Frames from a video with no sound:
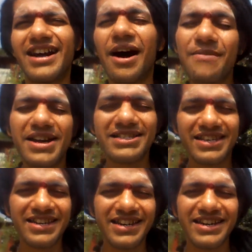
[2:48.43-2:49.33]

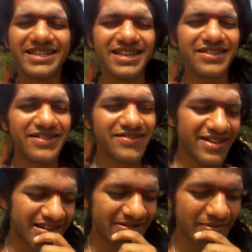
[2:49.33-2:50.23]
amazing readings, I thought,
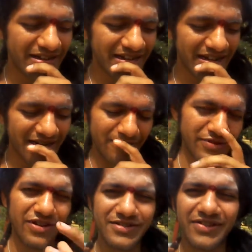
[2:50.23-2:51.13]
okay, let me try, let
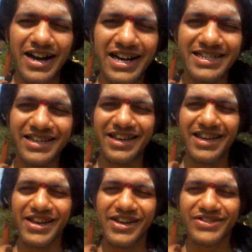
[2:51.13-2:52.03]
me also ask.
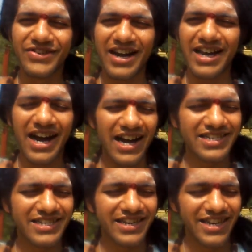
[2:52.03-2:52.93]
So I
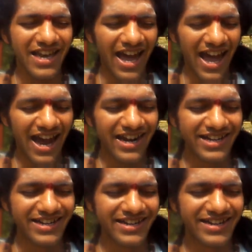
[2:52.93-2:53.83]
asked,
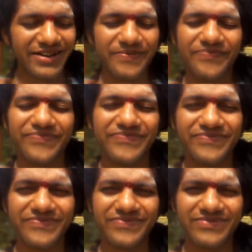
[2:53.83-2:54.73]
and
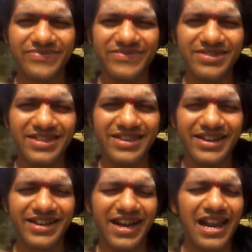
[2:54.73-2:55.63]

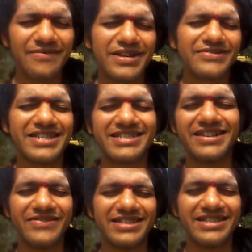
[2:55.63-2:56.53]
Kala Bhairava just
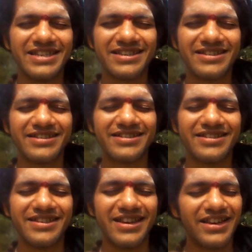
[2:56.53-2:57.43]
said one thing.
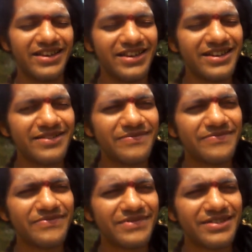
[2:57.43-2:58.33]
He,
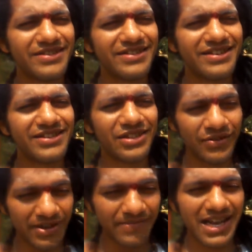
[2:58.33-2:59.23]

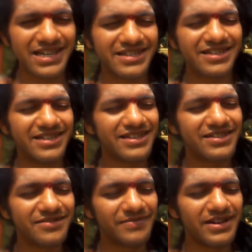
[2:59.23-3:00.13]
through the Balasanth, he
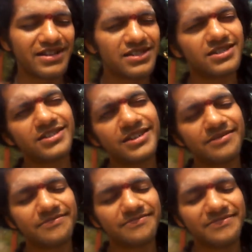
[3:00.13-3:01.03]
just made a gesture